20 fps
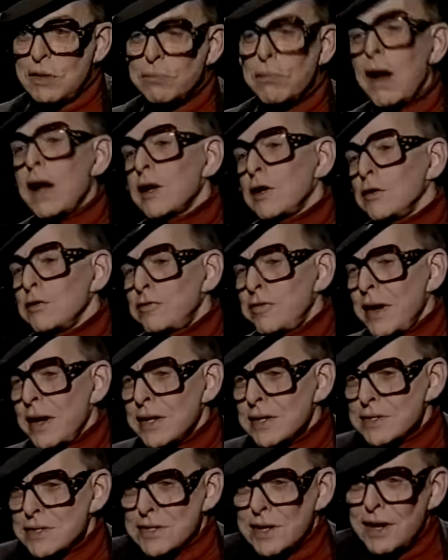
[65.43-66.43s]
Feinstein,
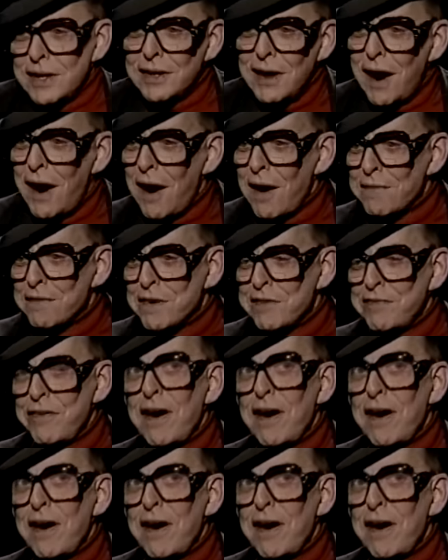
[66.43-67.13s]
Michael Feinstein,